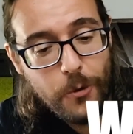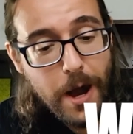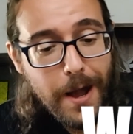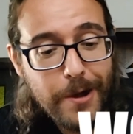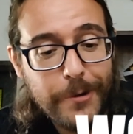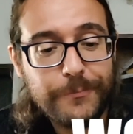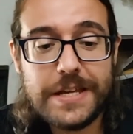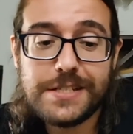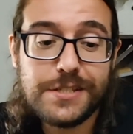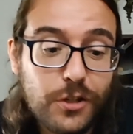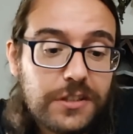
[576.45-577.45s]
Wow,
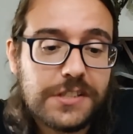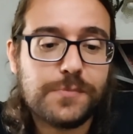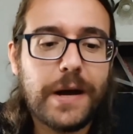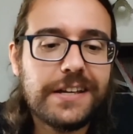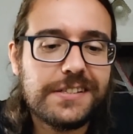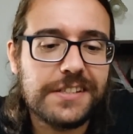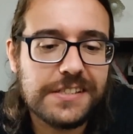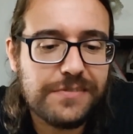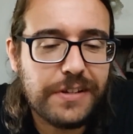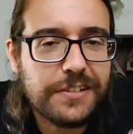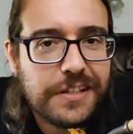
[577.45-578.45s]
it's not as spicy.
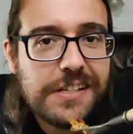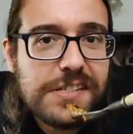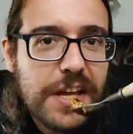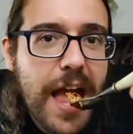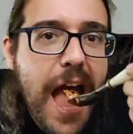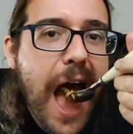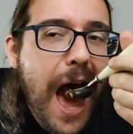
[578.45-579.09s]
It's very tasty.